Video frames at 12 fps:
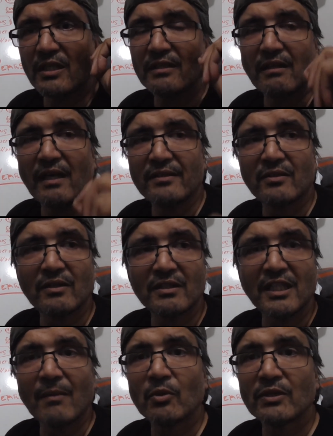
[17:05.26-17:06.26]
I, I took a
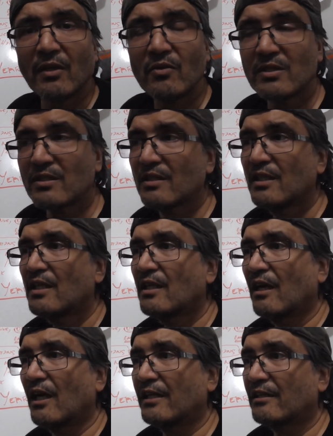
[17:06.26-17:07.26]
double dose
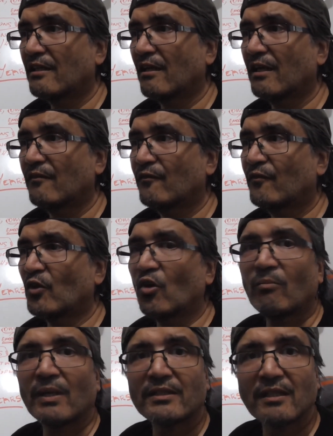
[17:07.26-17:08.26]
and then I
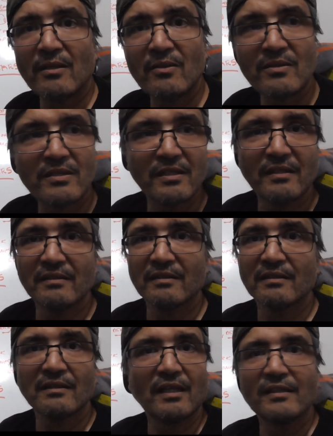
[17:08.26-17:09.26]
forgot my dose
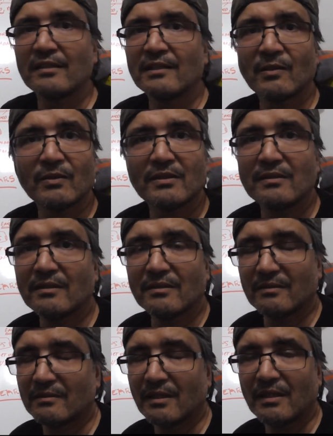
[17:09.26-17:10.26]
and I didn't know what to do.